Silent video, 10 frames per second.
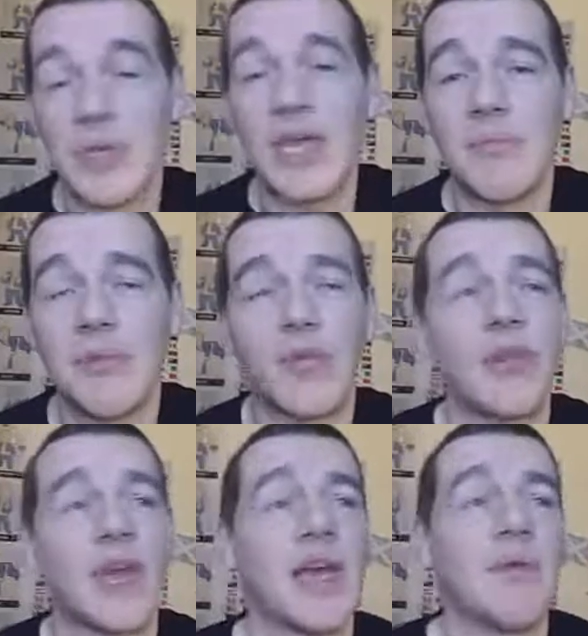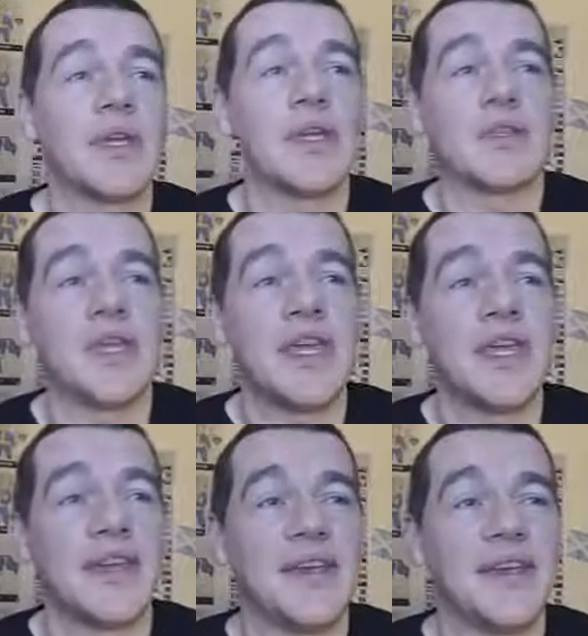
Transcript: I'm hey, I'm a good guy. What can I say?